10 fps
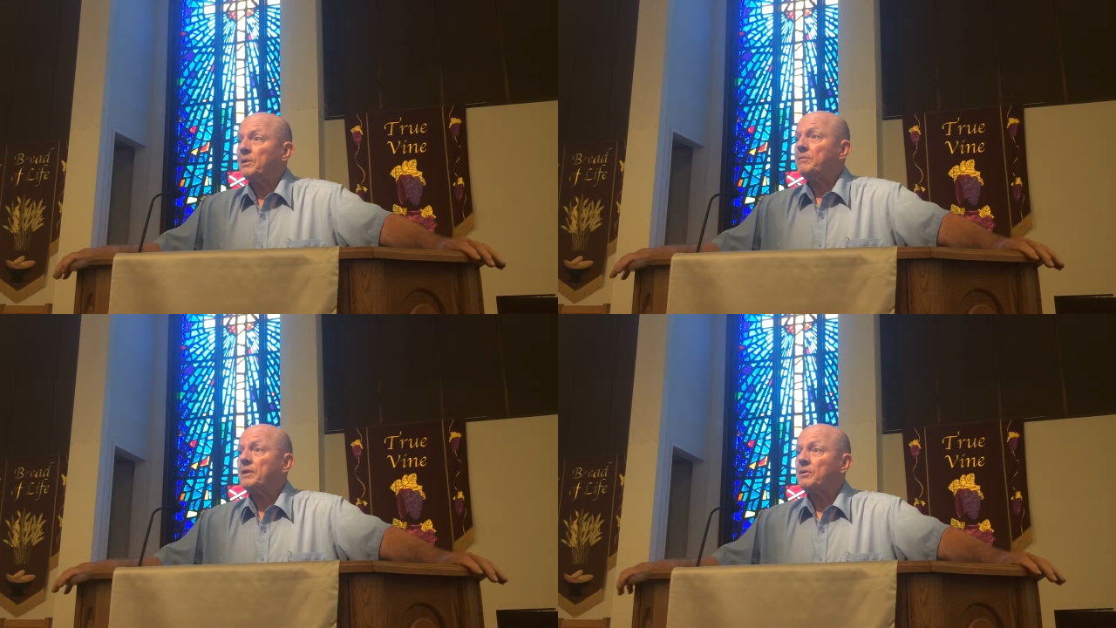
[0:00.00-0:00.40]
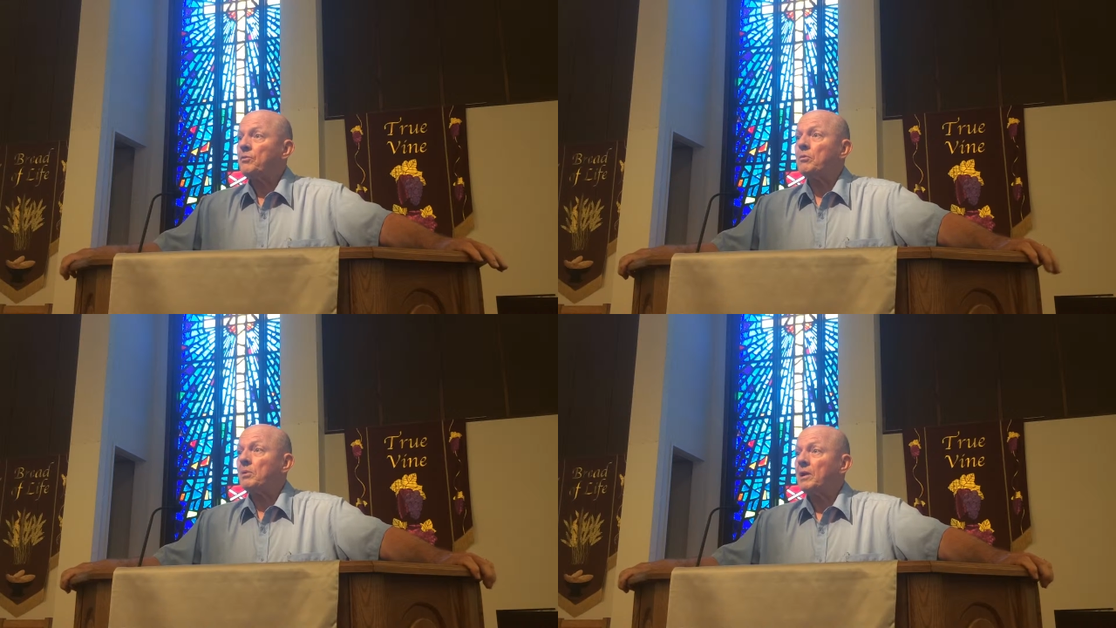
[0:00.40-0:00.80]
living a
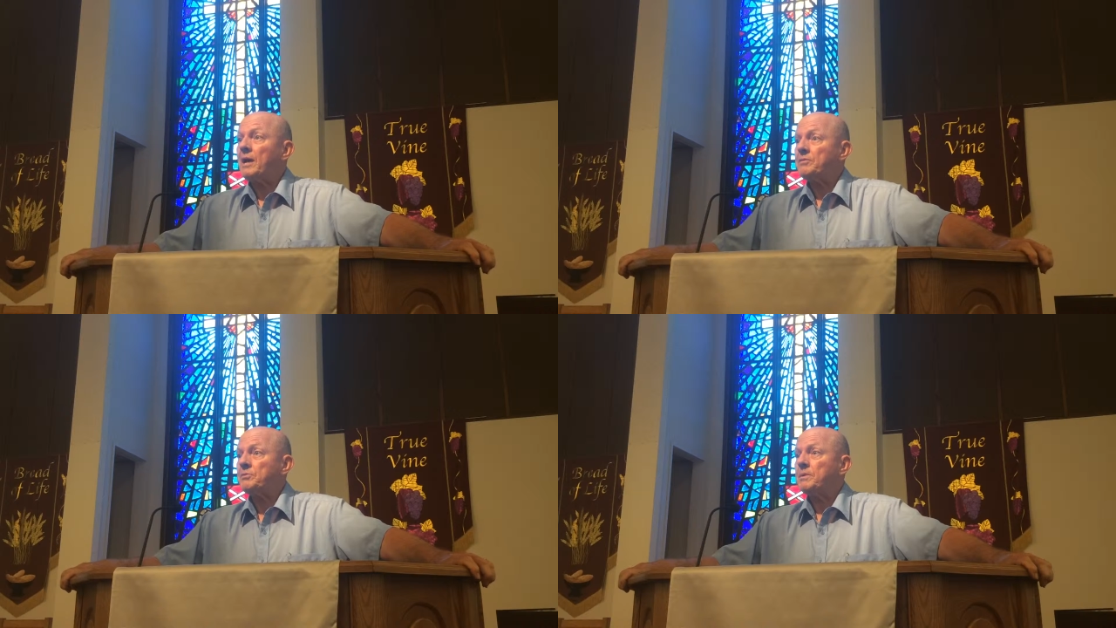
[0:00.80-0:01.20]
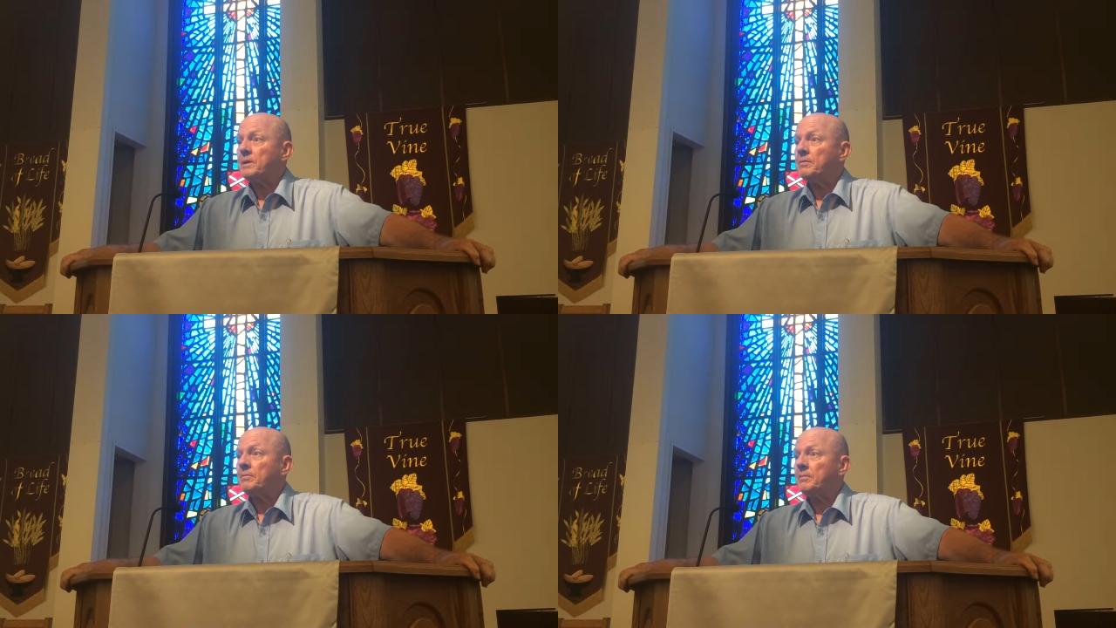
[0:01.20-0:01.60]
normal
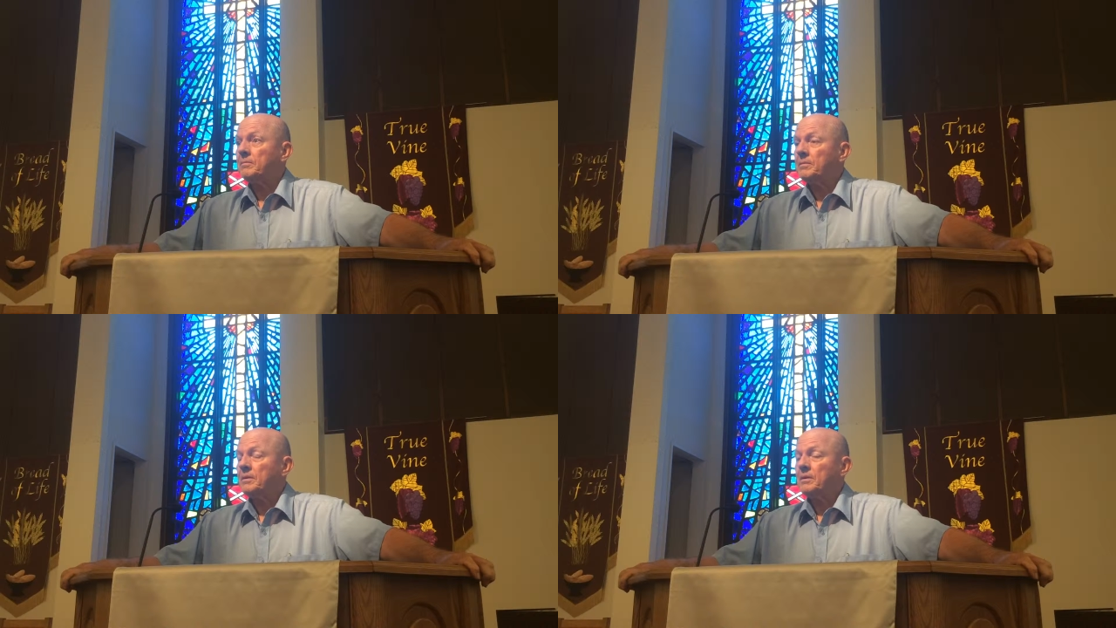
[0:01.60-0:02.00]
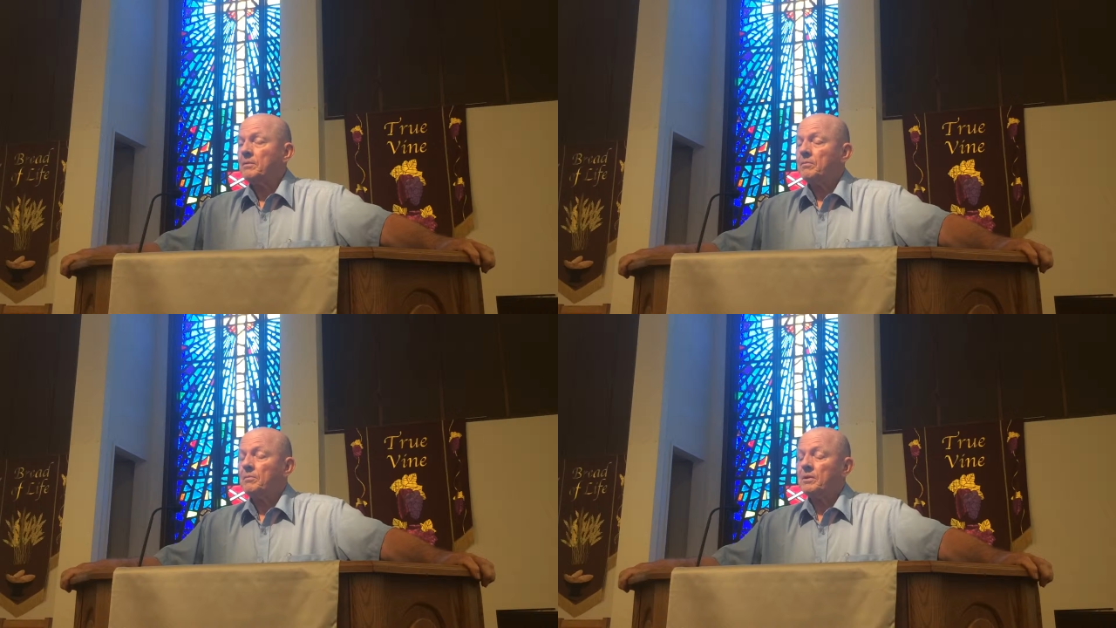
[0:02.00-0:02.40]
lifespan
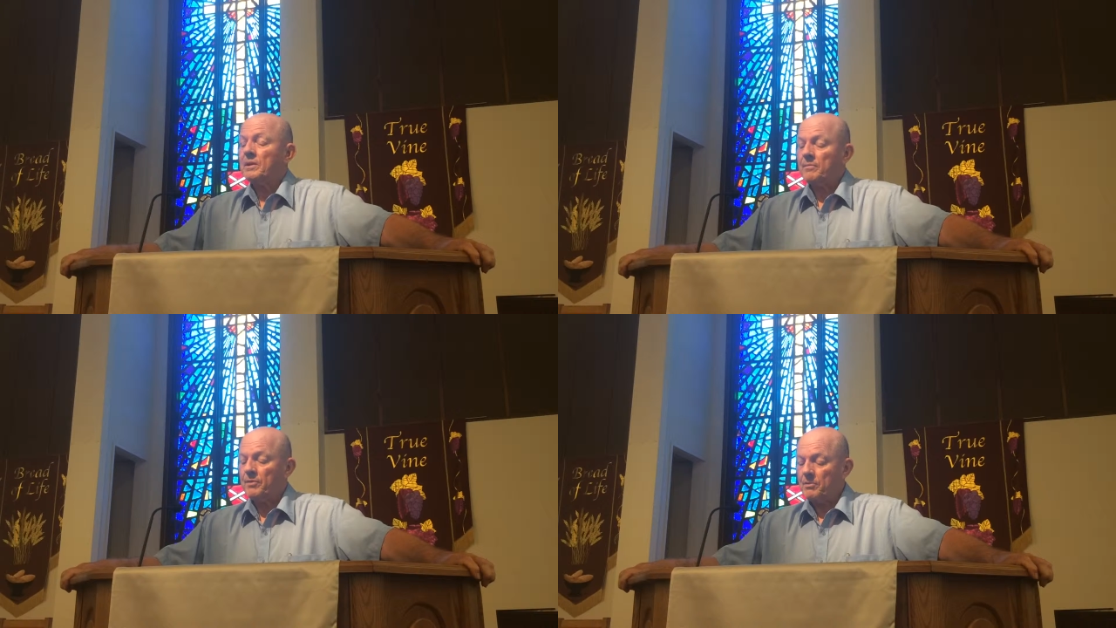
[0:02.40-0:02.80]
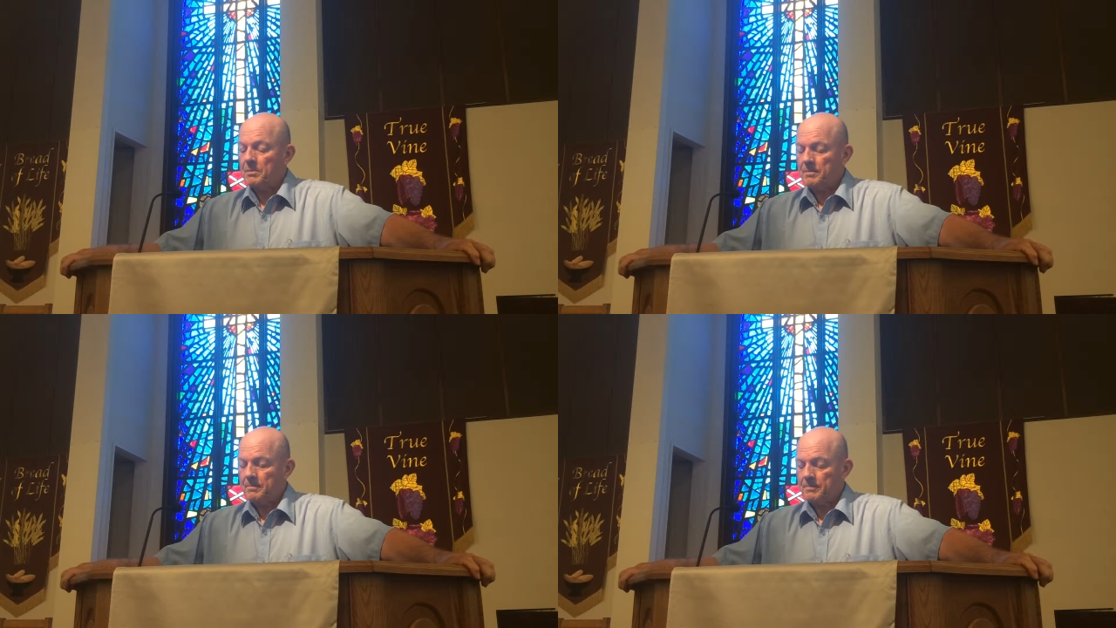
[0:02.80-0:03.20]
with lymphoma.